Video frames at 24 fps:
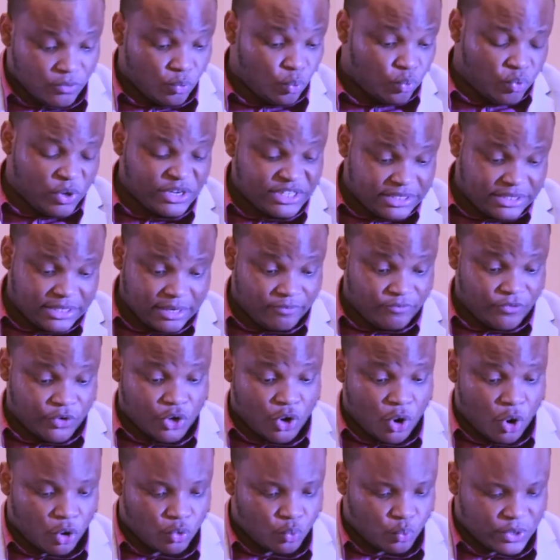wisdom, for
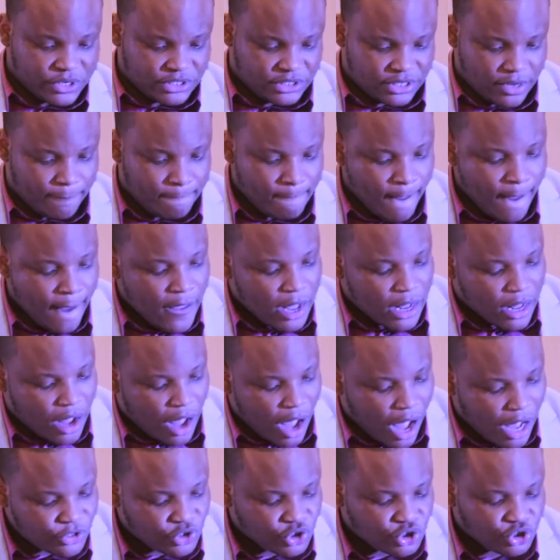your own wisdom.
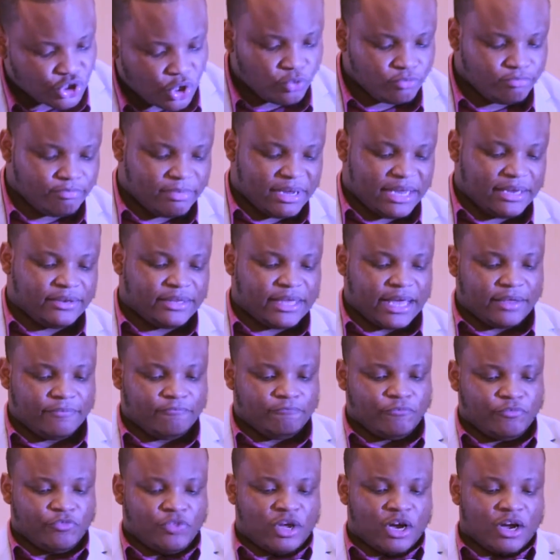God showed me
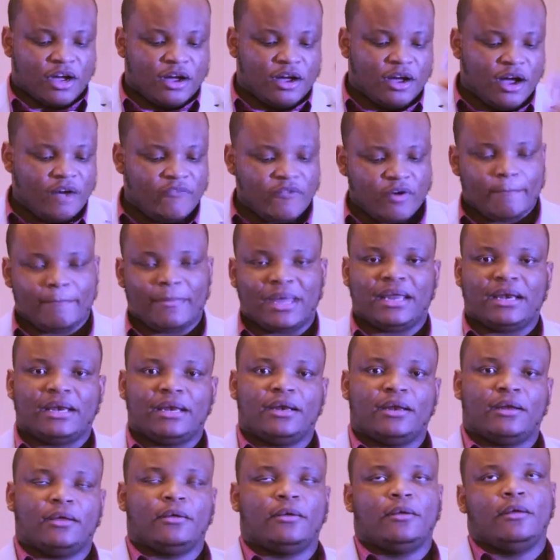that the
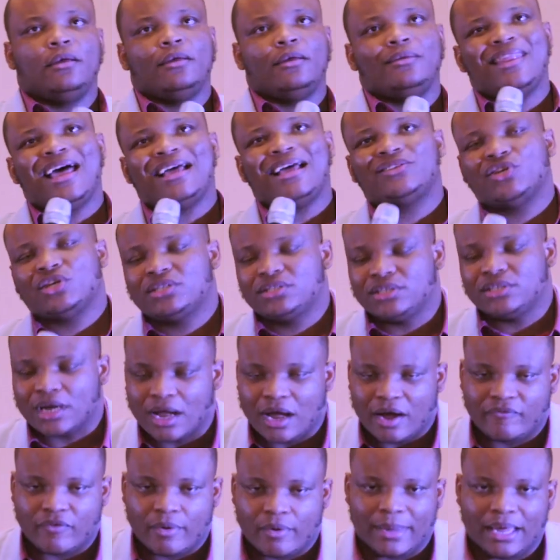government, not just the
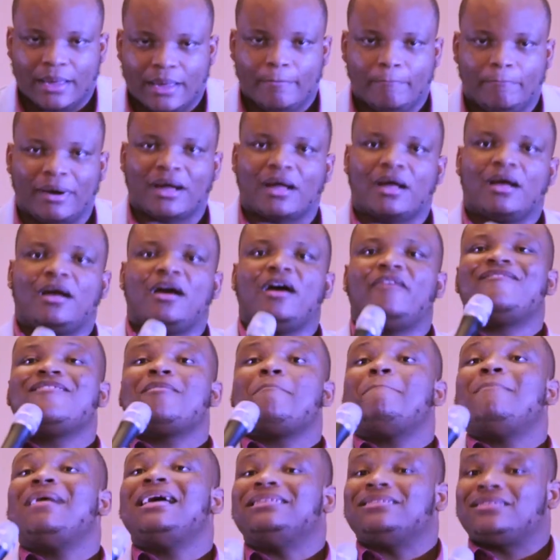government, but
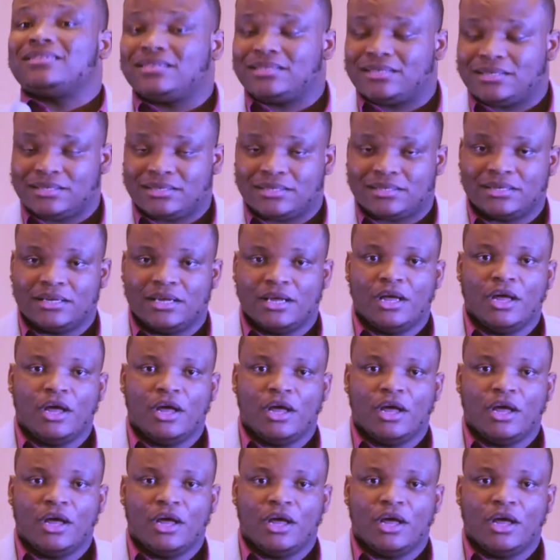governments